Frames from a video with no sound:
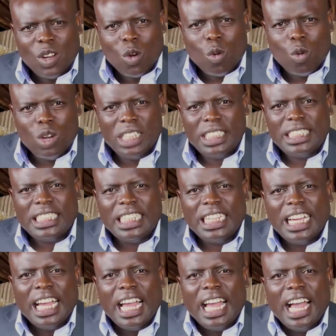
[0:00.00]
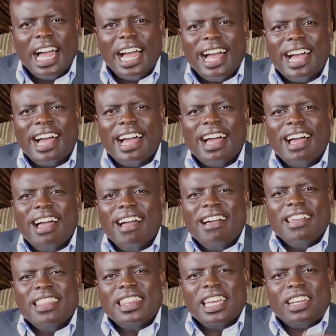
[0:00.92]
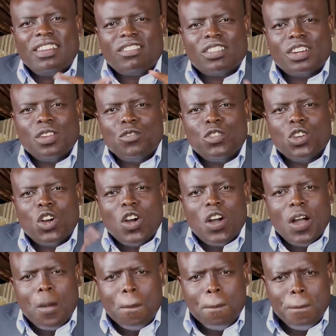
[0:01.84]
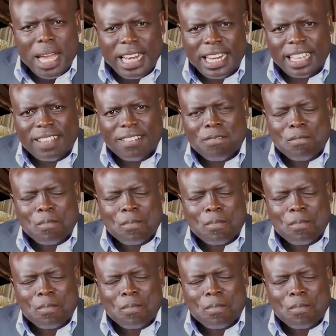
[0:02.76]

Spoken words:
which are the trivial many.